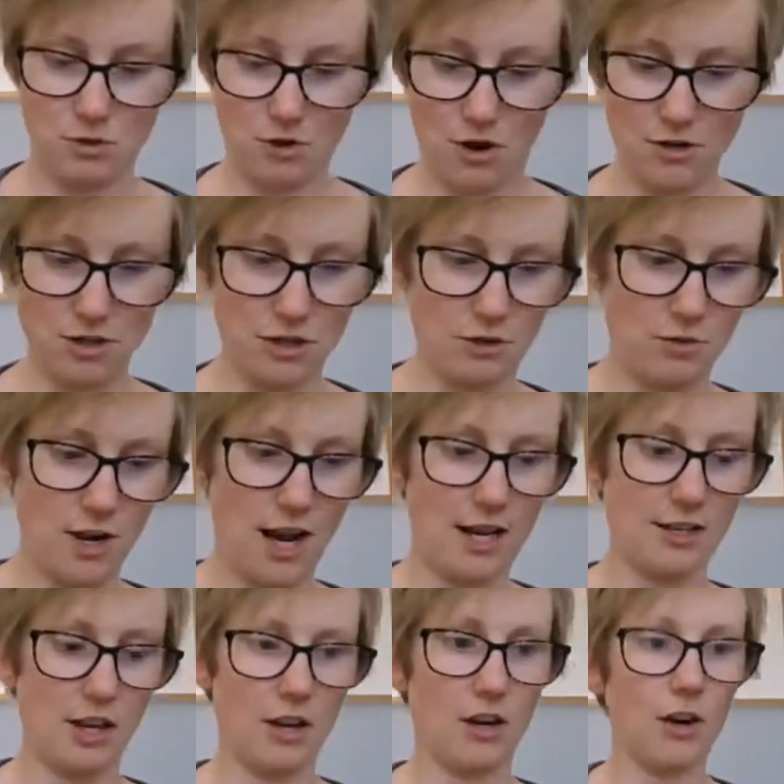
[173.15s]
going to do it
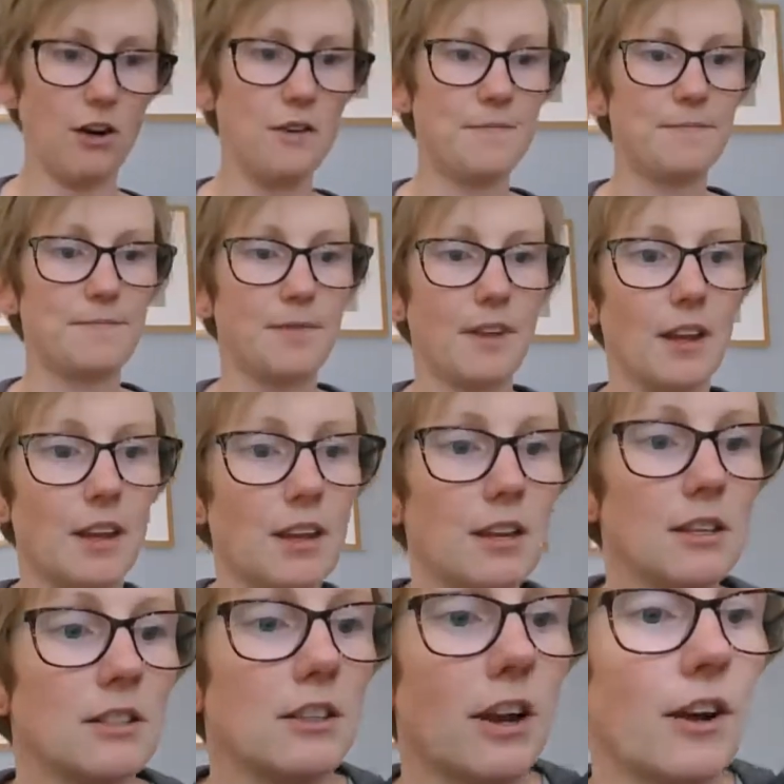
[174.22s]
as I go.
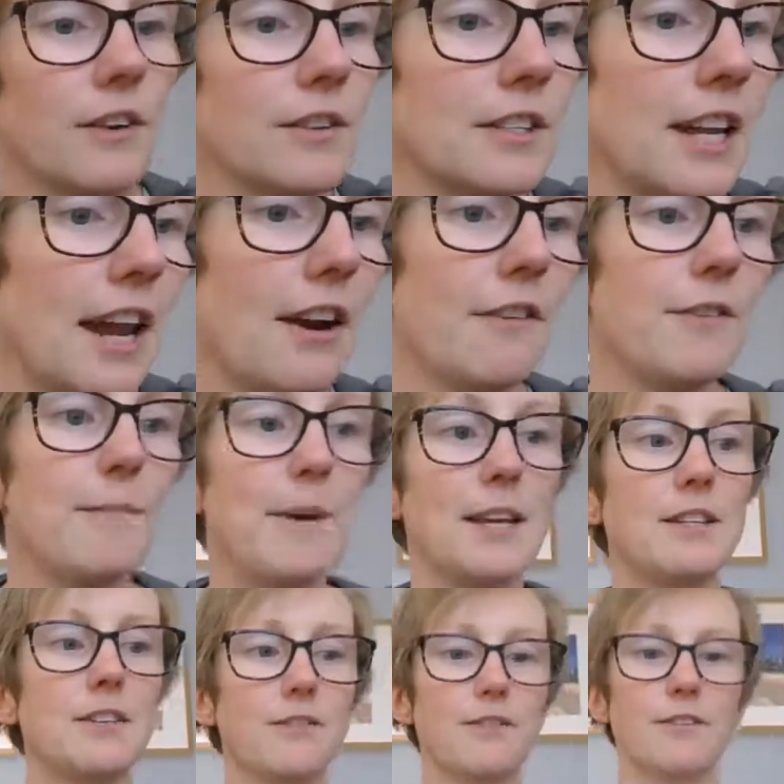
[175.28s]
So tear up a
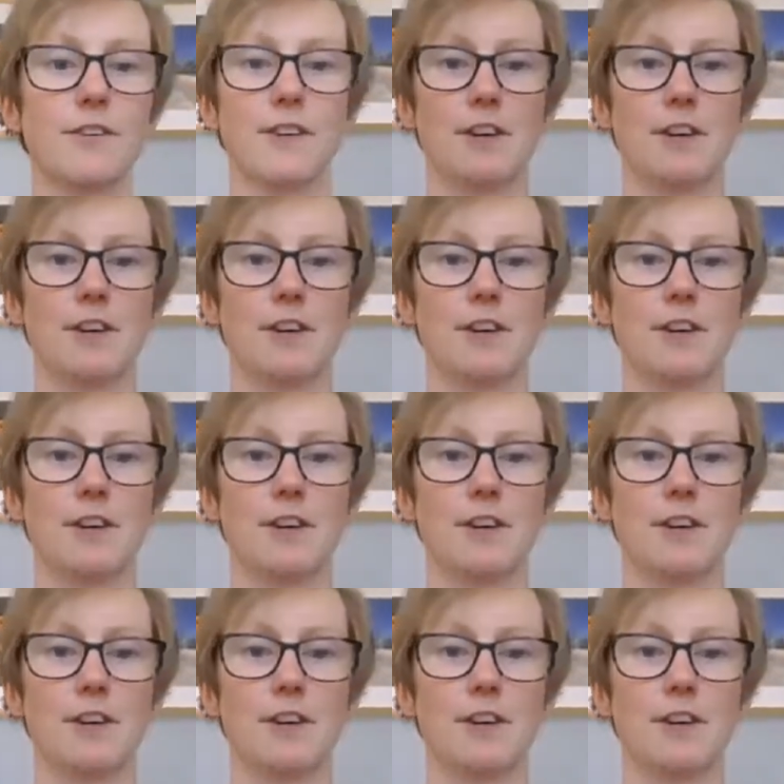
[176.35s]
piece of